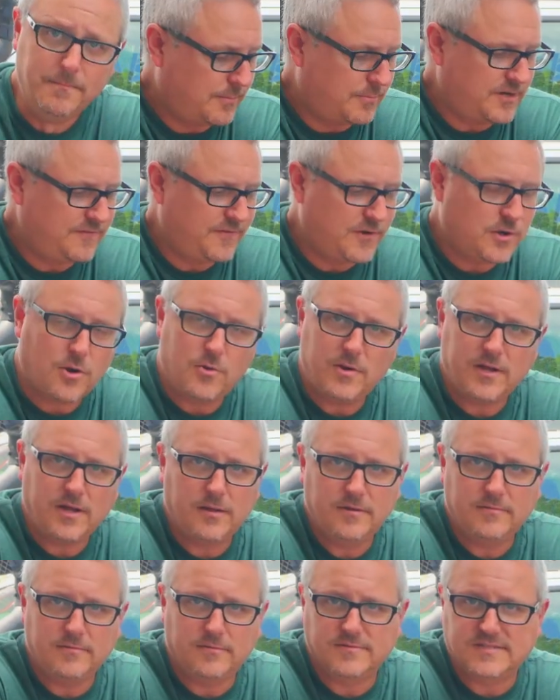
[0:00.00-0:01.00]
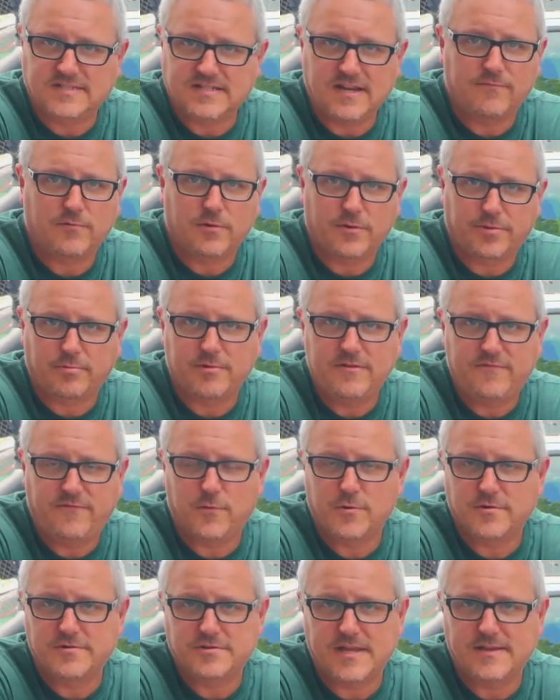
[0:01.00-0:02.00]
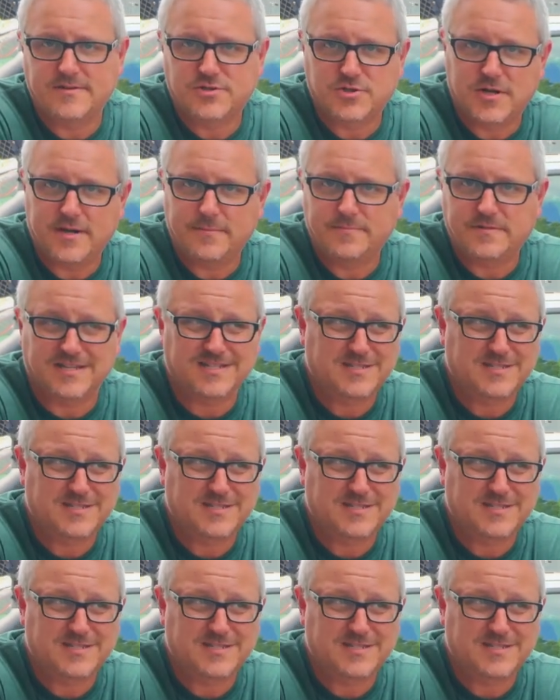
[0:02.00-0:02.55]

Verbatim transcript: But if you're going on several three, four day trips,